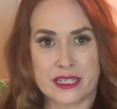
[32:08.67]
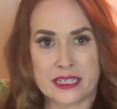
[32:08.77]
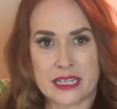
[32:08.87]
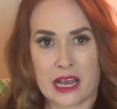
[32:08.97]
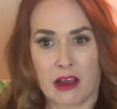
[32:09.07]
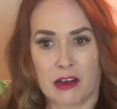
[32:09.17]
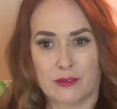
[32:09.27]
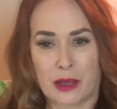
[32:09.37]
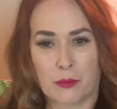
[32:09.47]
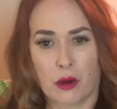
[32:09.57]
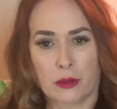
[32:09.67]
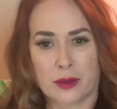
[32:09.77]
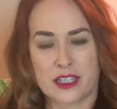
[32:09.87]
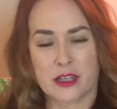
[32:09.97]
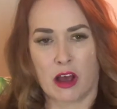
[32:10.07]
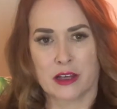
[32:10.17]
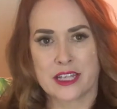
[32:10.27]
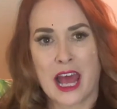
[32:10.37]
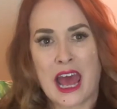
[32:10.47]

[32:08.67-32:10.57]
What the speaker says: He sang kind of like Broadway songs,